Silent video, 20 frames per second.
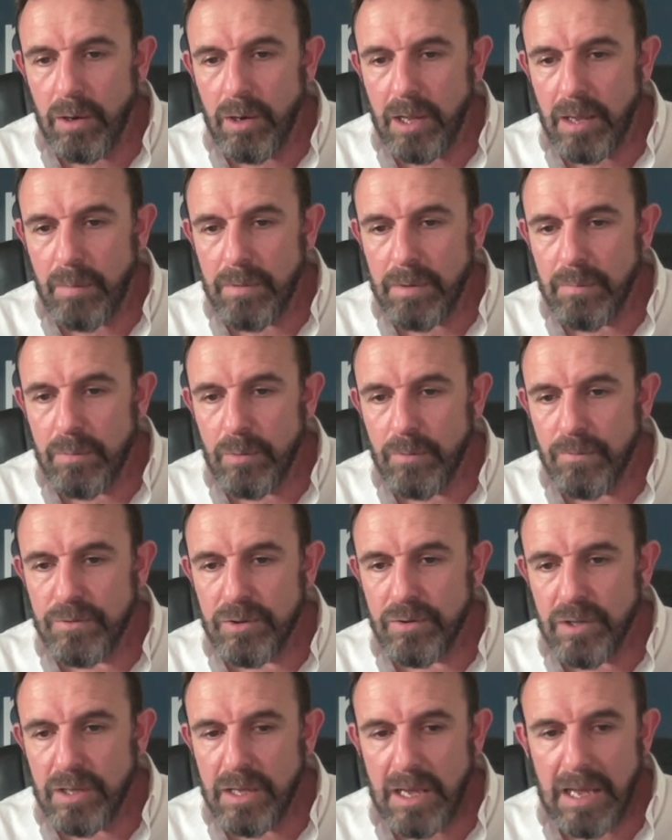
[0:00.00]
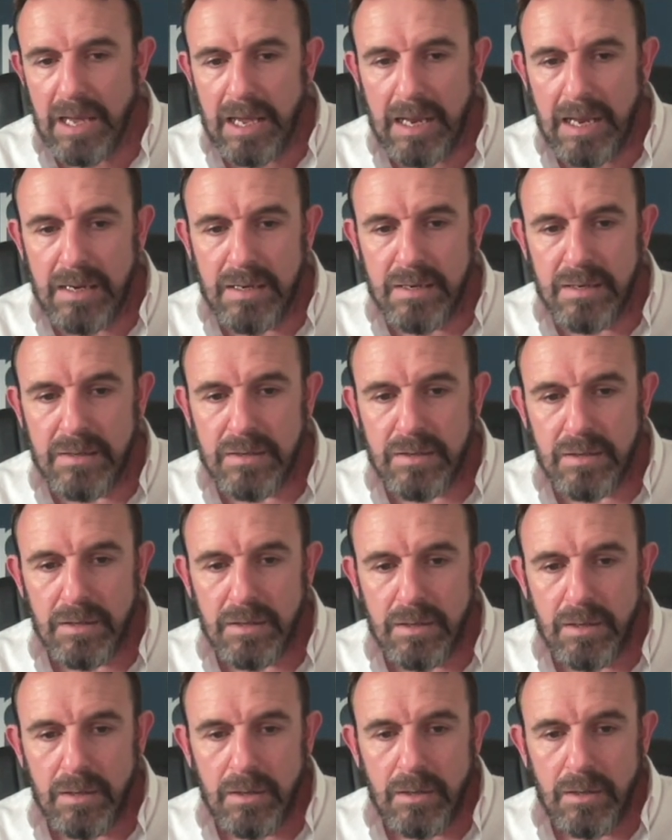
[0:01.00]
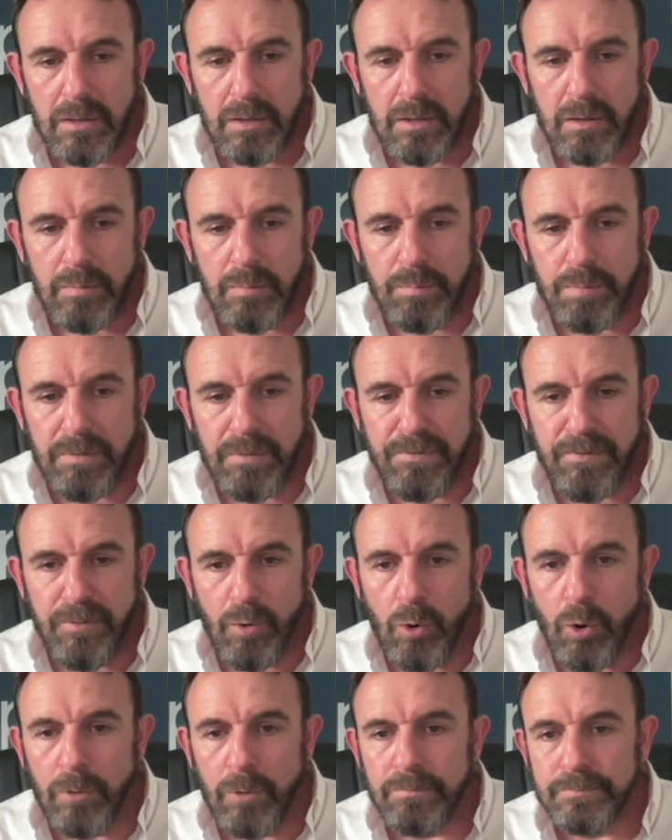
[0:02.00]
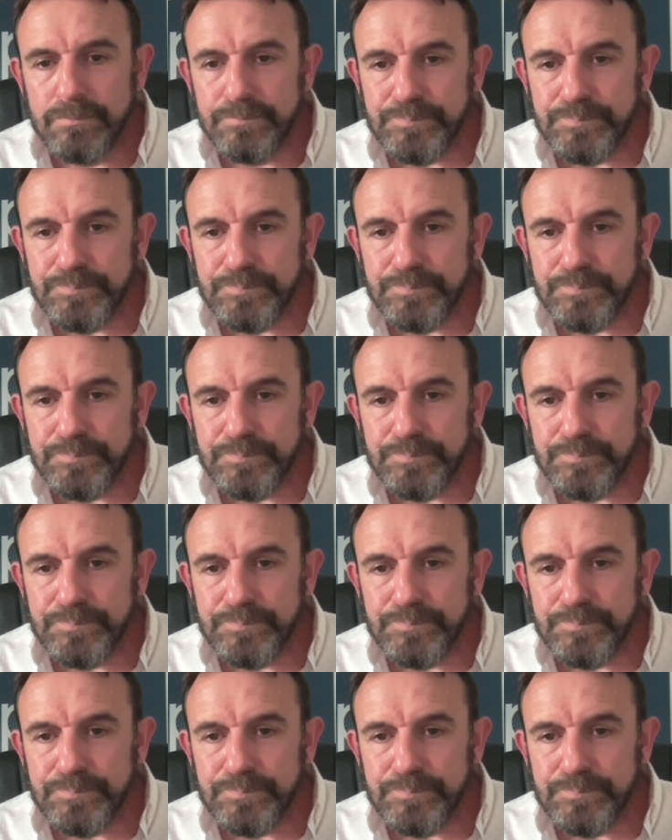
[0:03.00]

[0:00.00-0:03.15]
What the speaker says: let me move to the end, before